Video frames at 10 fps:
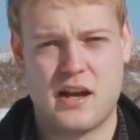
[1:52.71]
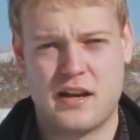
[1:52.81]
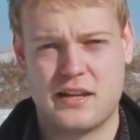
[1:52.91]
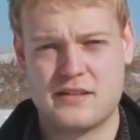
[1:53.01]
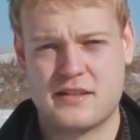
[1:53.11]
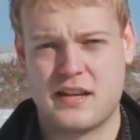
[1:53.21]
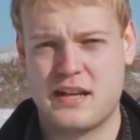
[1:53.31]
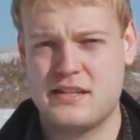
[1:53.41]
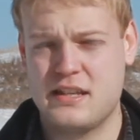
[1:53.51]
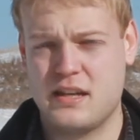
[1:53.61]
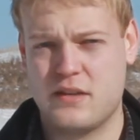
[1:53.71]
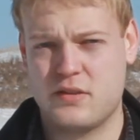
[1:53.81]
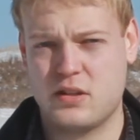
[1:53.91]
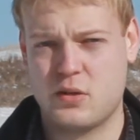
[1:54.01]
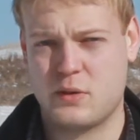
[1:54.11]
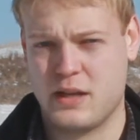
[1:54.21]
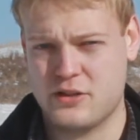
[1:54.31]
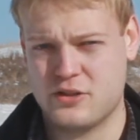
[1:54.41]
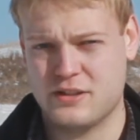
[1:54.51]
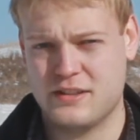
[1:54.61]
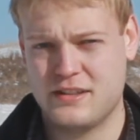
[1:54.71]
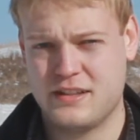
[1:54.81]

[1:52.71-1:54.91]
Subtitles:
audience an idea of the location.